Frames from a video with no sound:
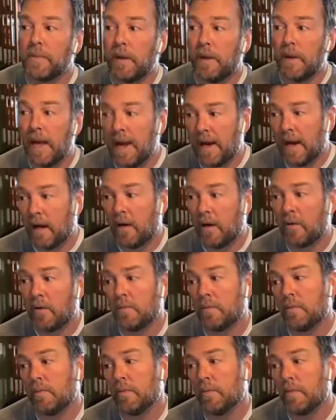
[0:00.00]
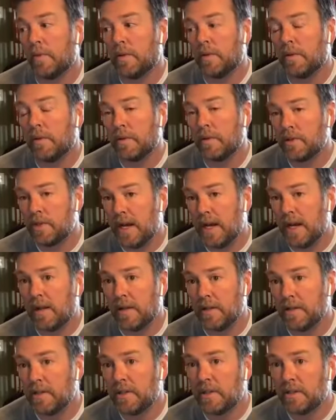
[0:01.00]
Now, the, the
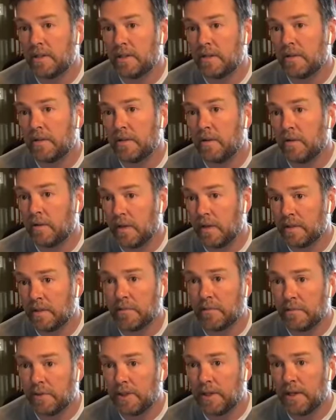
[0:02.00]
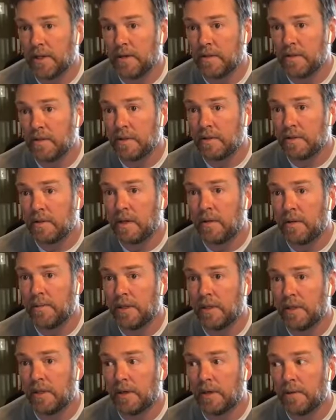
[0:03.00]
challenge is they'll get some shares this
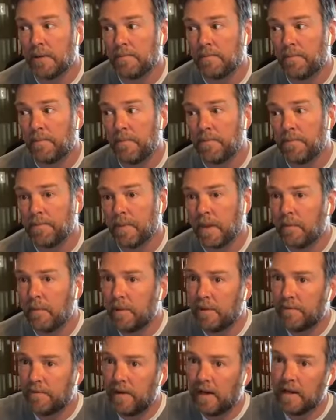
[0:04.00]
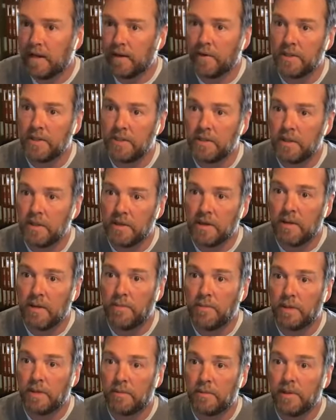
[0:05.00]
coming year, but the valuation of the
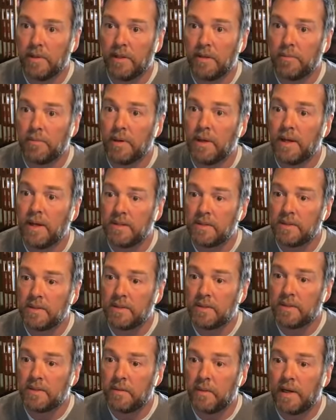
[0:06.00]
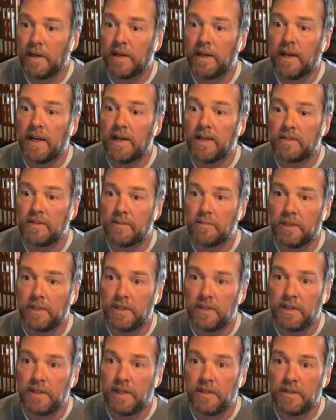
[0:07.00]
company will be depressed while it has as
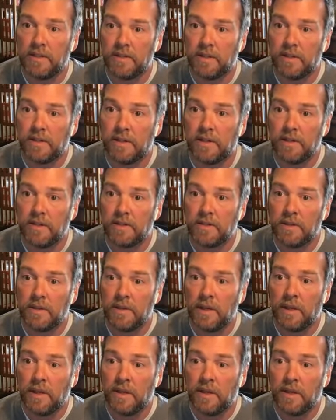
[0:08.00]
much debt as it does.